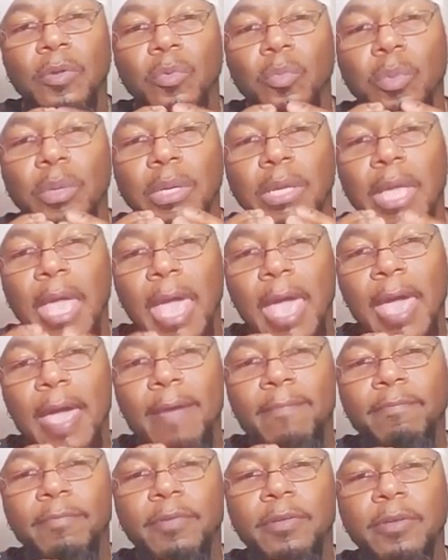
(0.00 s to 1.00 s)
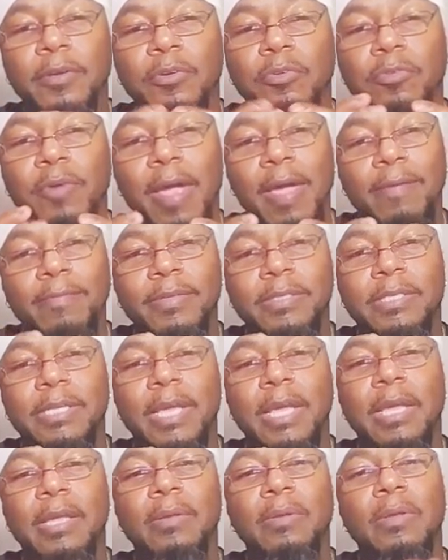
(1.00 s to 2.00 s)
we have to
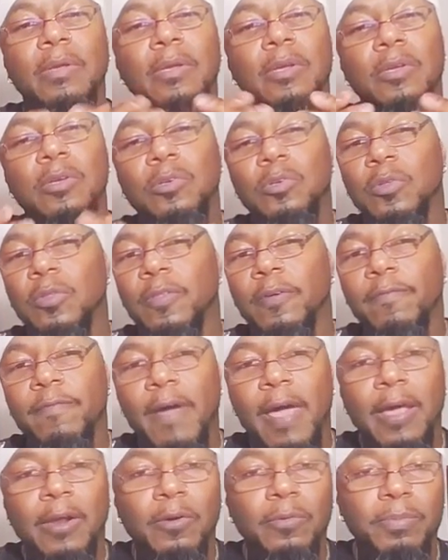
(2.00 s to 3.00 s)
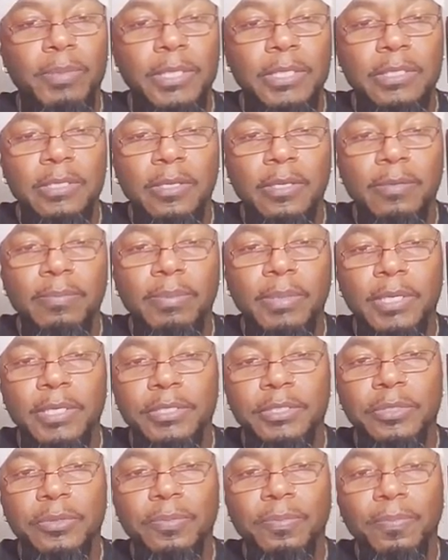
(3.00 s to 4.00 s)
gravitate to the final piece of the
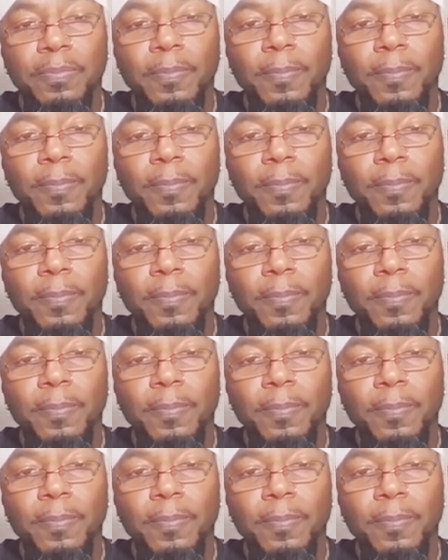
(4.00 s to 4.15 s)
puzzle